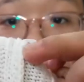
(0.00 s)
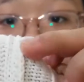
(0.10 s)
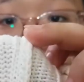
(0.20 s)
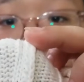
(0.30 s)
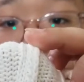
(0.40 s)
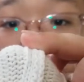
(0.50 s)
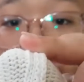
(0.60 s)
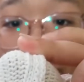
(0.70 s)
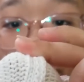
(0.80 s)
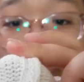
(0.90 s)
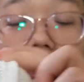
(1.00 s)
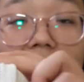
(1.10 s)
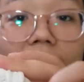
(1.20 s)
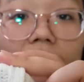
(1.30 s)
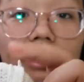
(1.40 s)
to what
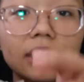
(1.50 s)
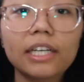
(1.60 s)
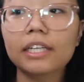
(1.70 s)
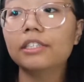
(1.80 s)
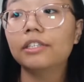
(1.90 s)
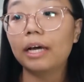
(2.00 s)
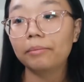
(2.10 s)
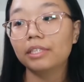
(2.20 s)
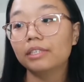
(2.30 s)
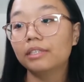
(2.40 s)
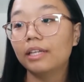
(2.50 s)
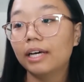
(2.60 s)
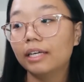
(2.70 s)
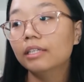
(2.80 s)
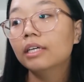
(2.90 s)
that looks like. So that means
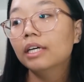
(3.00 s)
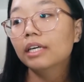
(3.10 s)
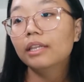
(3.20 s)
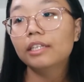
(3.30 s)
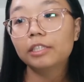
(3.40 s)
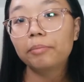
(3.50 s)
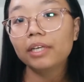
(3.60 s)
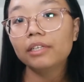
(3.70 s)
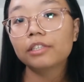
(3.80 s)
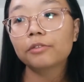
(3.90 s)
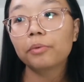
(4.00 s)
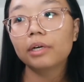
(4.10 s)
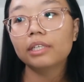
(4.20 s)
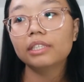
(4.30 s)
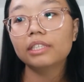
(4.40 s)
that this piece
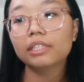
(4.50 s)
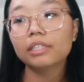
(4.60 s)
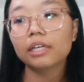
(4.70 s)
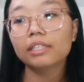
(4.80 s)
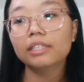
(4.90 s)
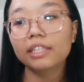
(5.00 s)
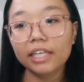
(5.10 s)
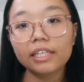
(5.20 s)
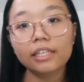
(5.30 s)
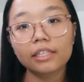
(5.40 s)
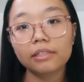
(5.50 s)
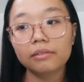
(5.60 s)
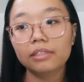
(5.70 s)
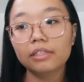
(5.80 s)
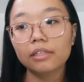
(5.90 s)
was knit
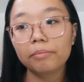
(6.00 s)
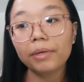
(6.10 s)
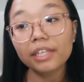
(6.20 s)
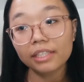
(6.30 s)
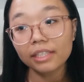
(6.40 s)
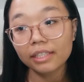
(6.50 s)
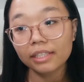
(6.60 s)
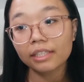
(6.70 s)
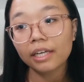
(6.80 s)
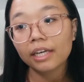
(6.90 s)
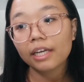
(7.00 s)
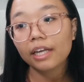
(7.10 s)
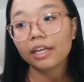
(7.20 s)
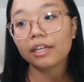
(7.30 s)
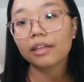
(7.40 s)
in pieces
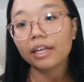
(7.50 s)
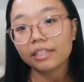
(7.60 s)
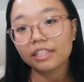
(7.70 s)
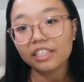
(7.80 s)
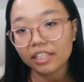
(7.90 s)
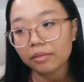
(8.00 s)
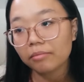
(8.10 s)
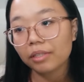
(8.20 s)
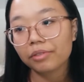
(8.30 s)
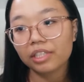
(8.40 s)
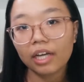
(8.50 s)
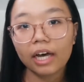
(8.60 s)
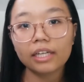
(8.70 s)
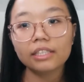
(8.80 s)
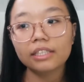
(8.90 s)
and then seamed. It was
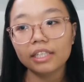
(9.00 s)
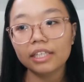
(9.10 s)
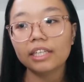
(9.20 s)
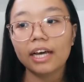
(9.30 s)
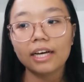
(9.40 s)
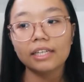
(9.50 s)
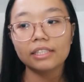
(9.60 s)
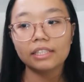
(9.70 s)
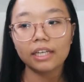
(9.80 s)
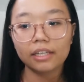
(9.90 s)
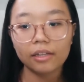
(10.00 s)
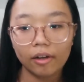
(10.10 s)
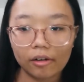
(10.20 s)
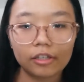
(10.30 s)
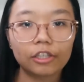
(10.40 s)
not knit as a
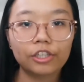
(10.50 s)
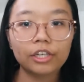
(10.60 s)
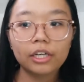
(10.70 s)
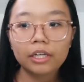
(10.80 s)
large